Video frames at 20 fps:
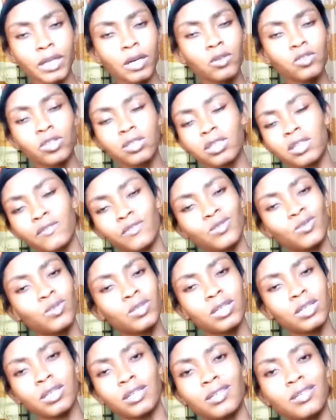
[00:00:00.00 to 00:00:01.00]
I'll just give you
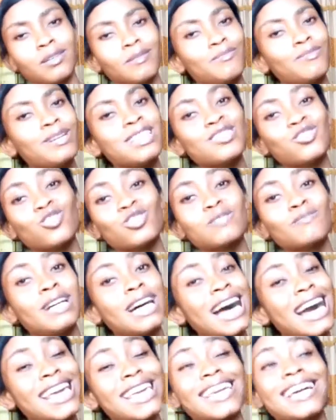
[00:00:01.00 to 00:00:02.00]
2K. Please, just my...
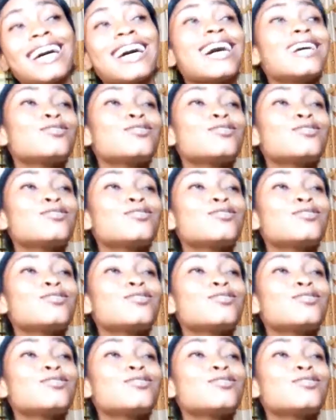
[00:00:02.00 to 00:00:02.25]
I